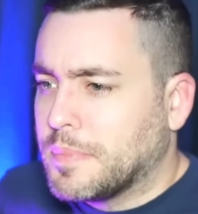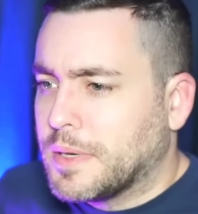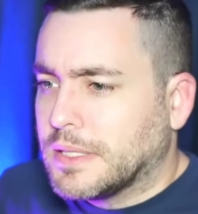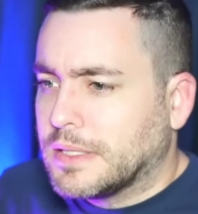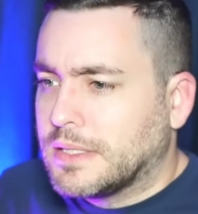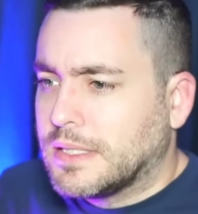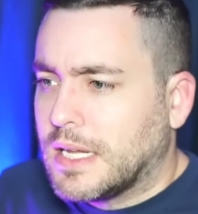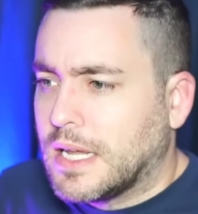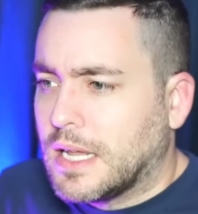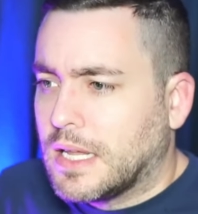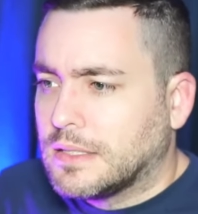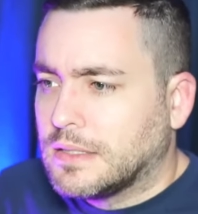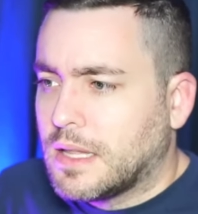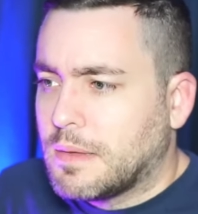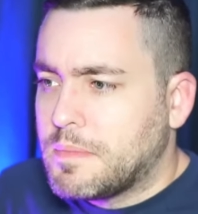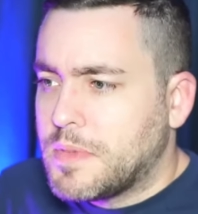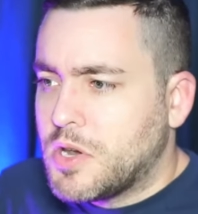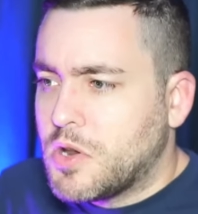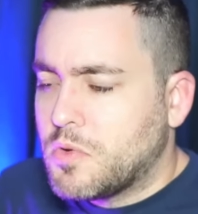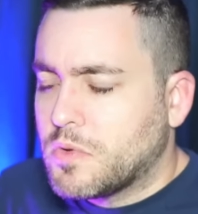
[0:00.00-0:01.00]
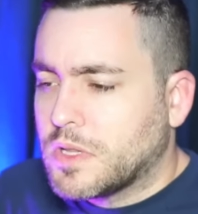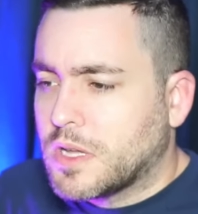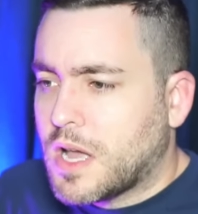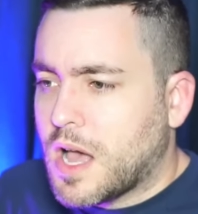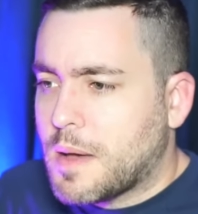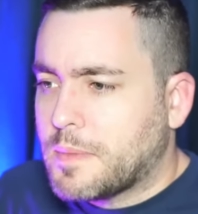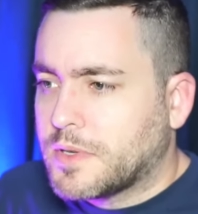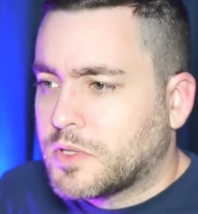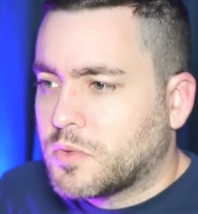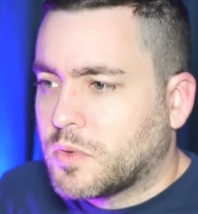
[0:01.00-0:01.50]
But yeah, let me know in the
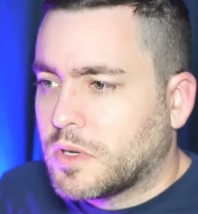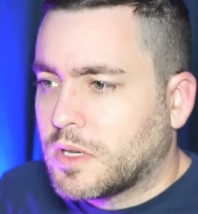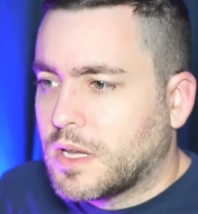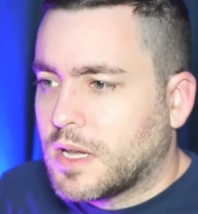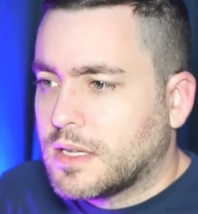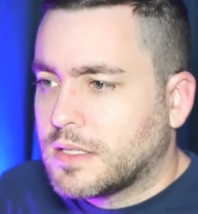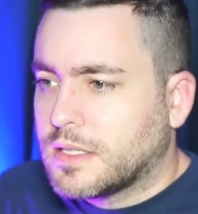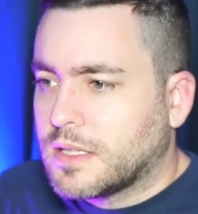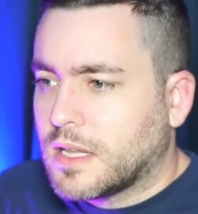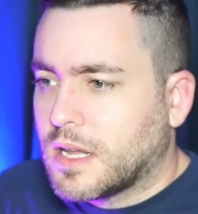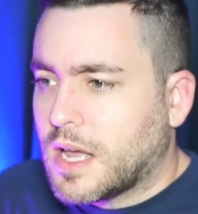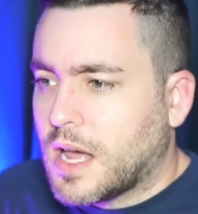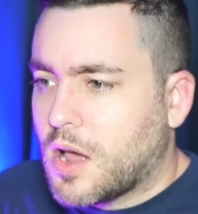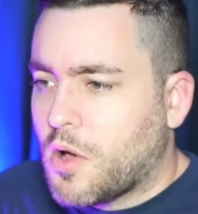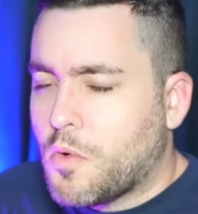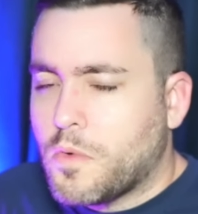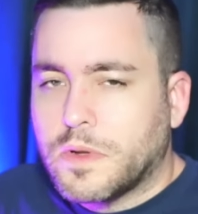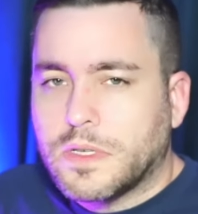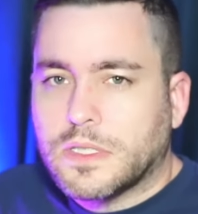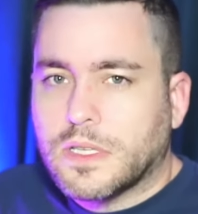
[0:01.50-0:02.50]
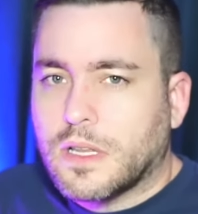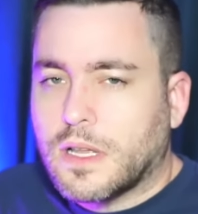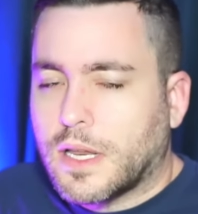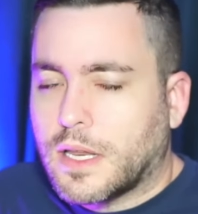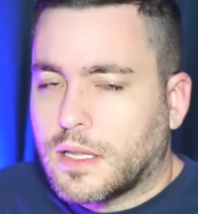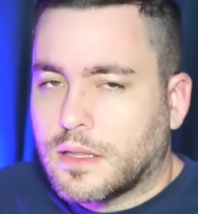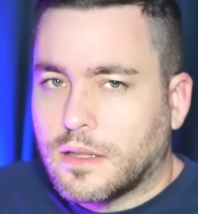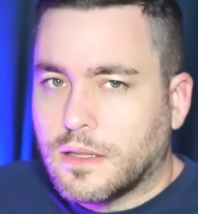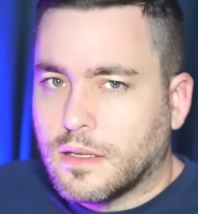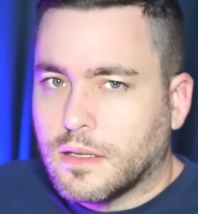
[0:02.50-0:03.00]
comments what you guys think. I always
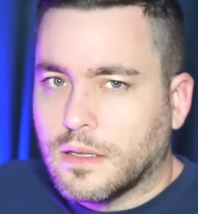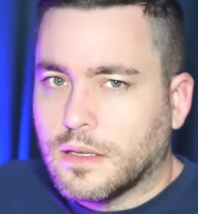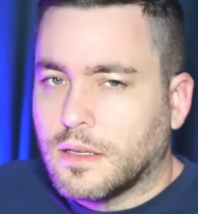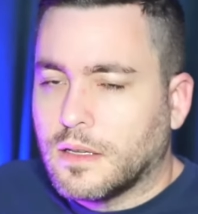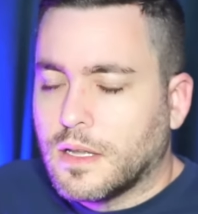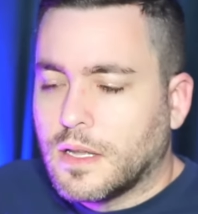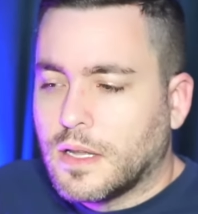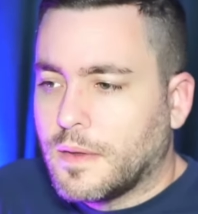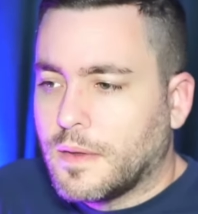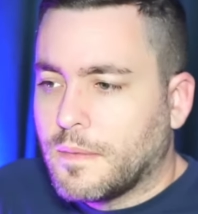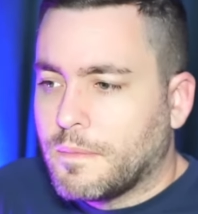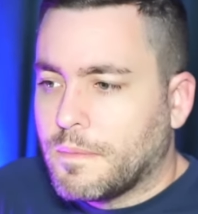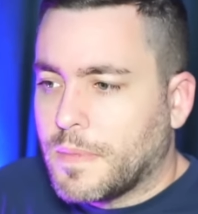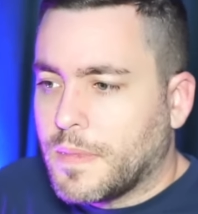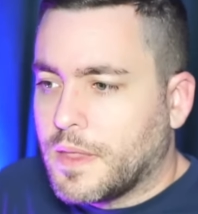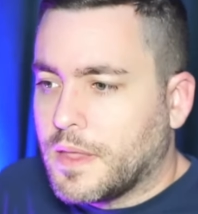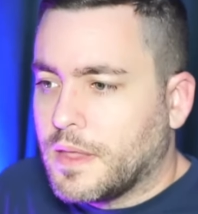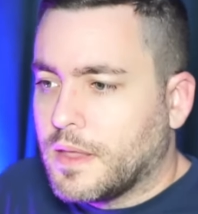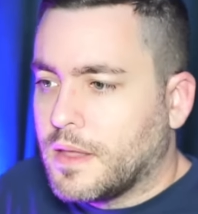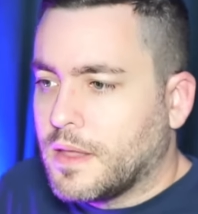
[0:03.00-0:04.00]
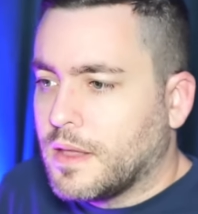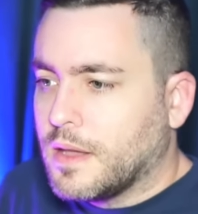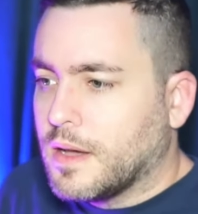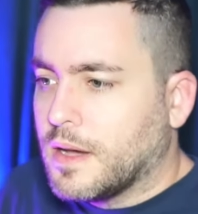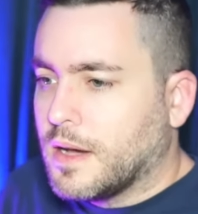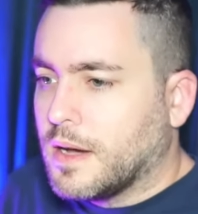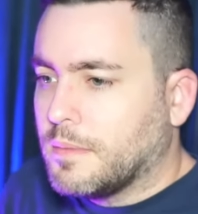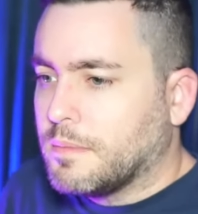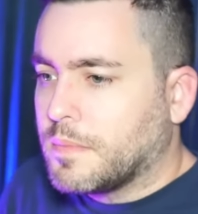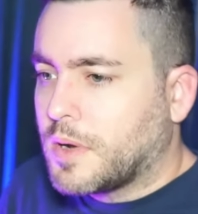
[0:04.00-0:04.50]
like the the
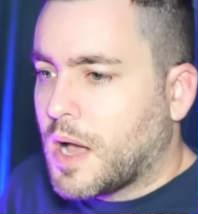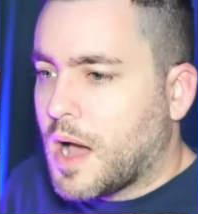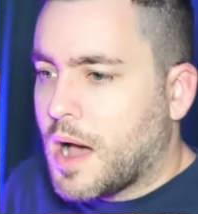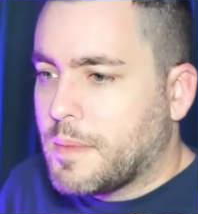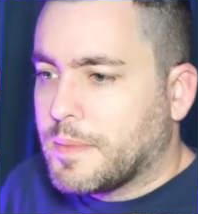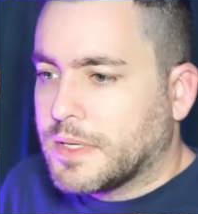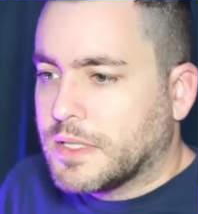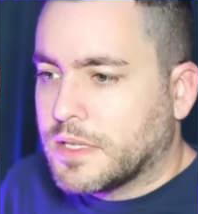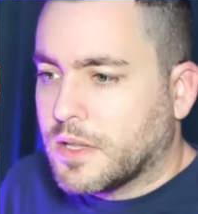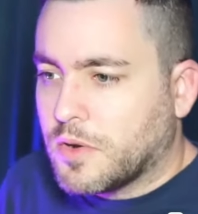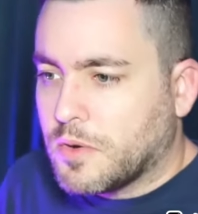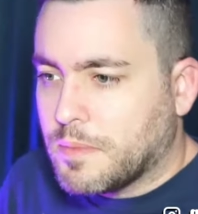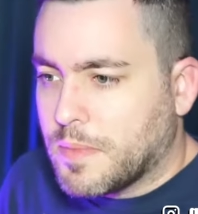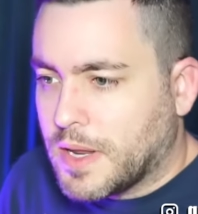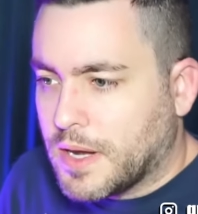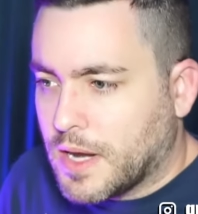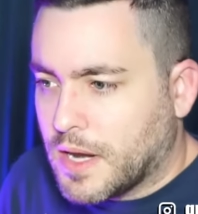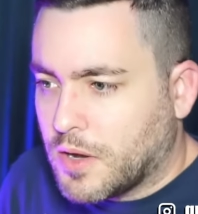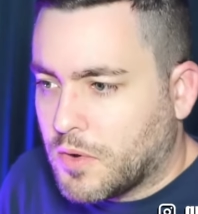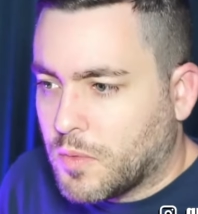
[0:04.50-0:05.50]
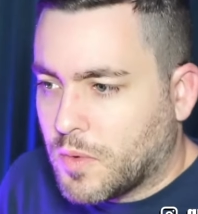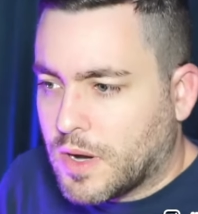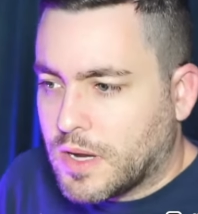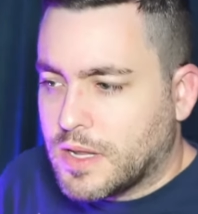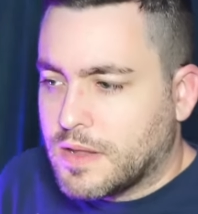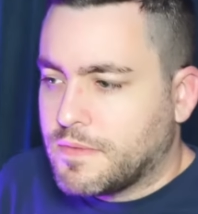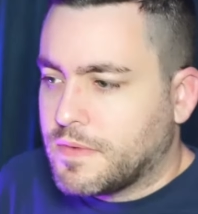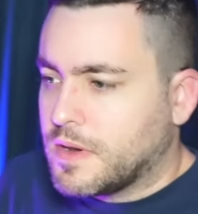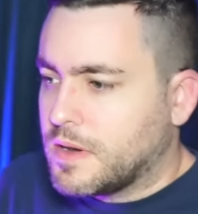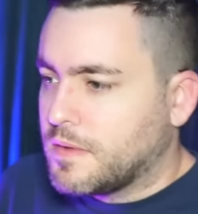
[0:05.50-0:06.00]
um, comments that are made anyway,
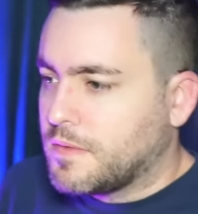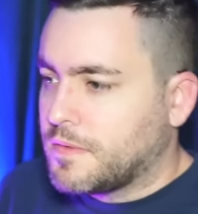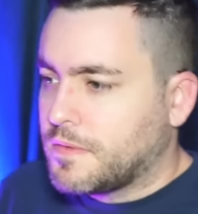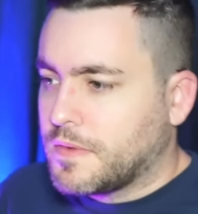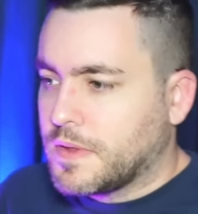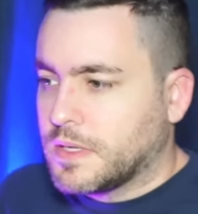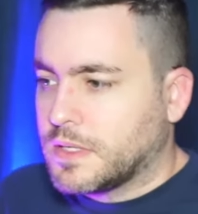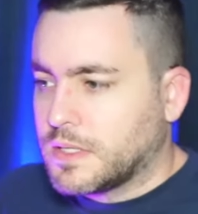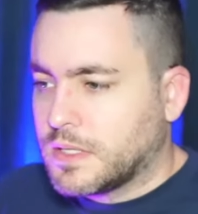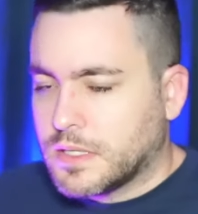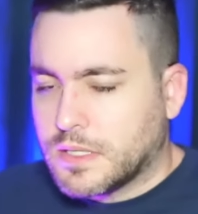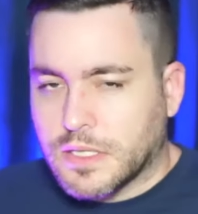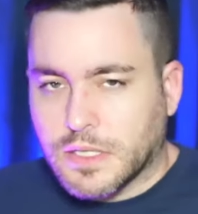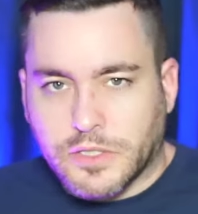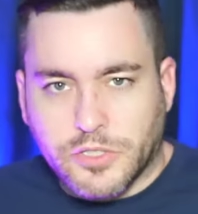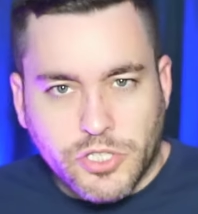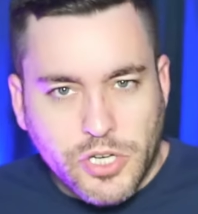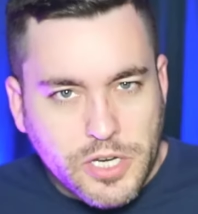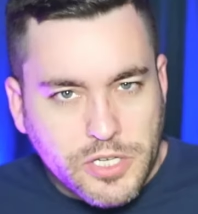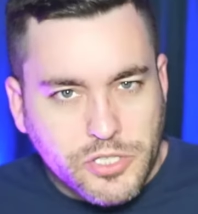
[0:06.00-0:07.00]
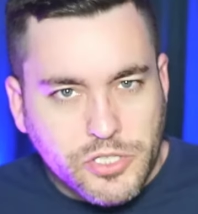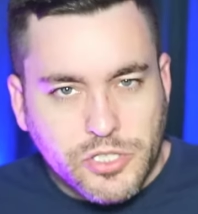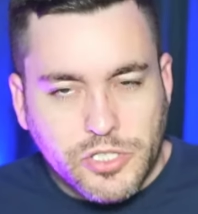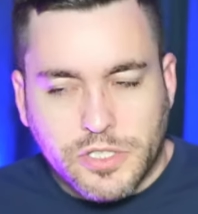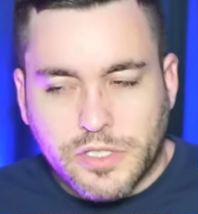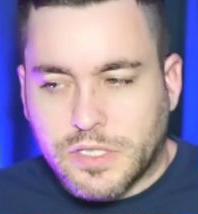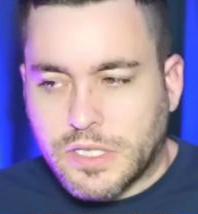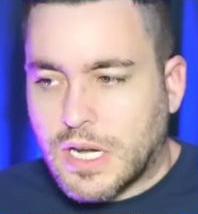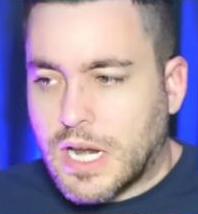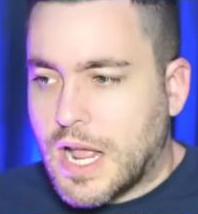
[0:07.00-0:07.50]
even if it's
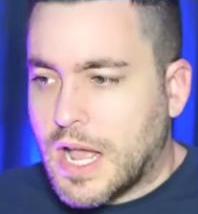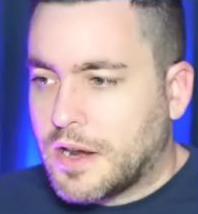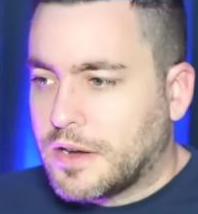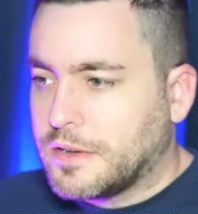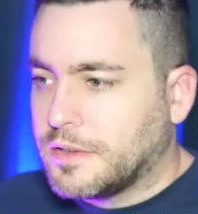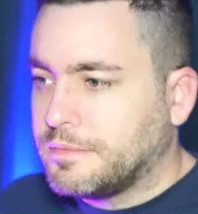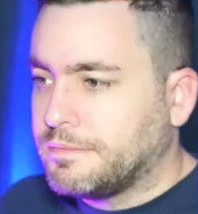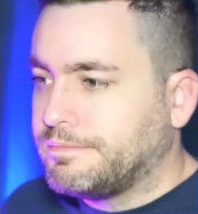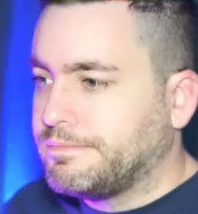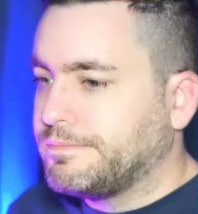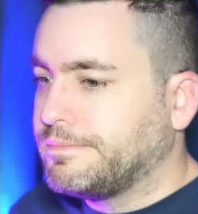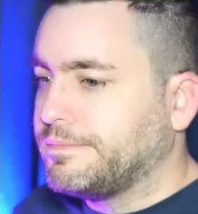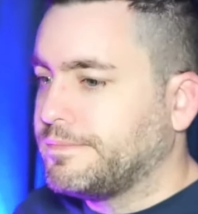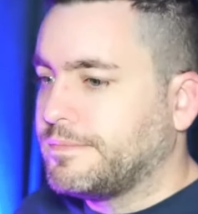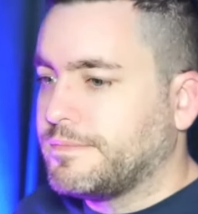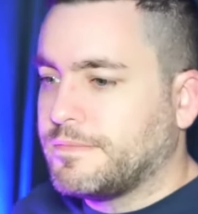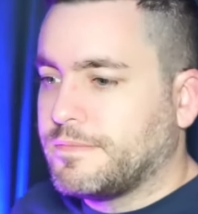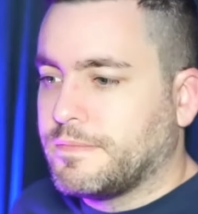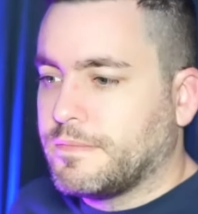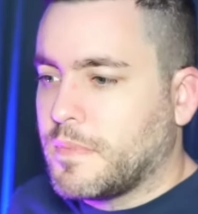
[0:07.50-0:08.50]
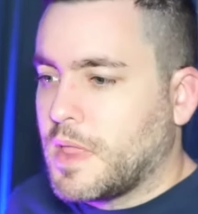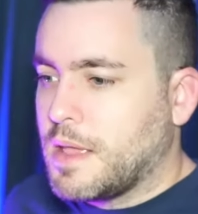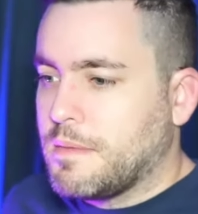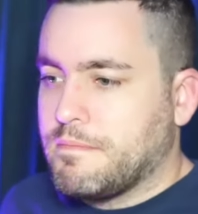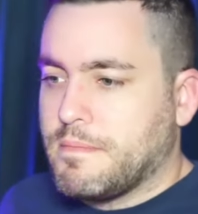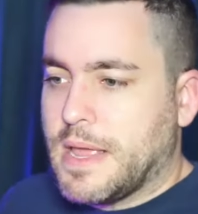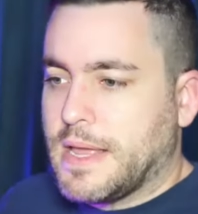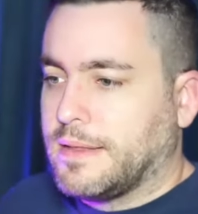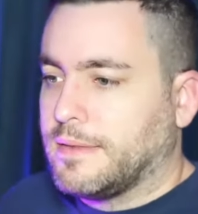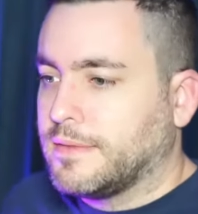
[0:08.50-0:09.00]
suggestions on how to
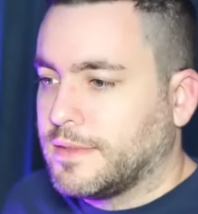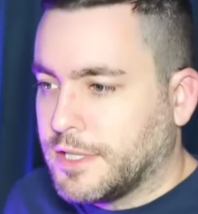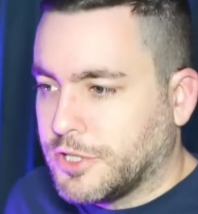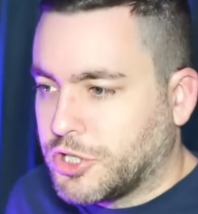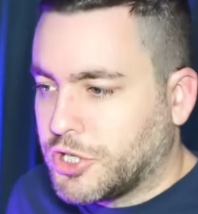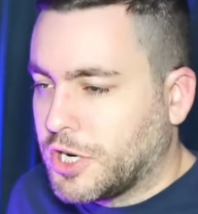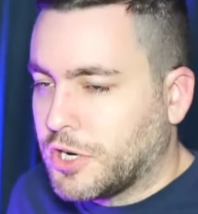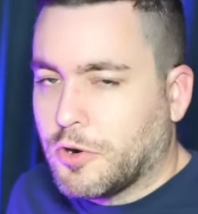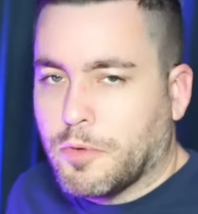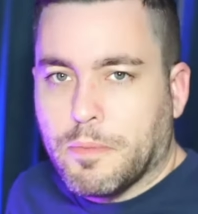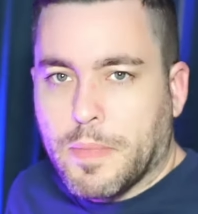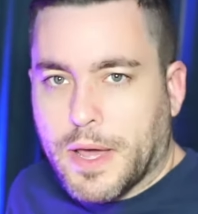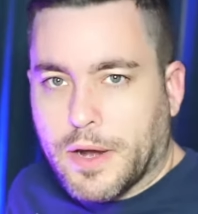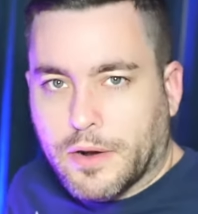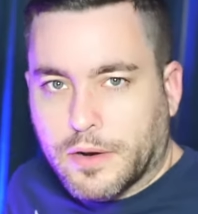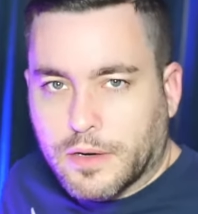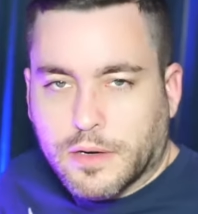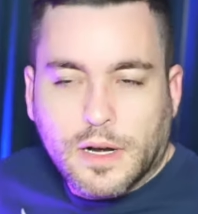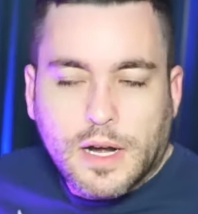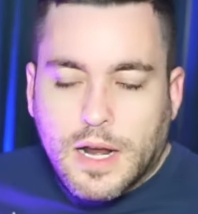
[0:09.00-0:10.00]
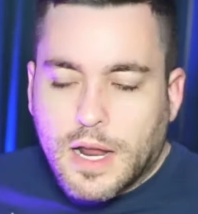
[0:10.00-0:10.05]
make the channel better.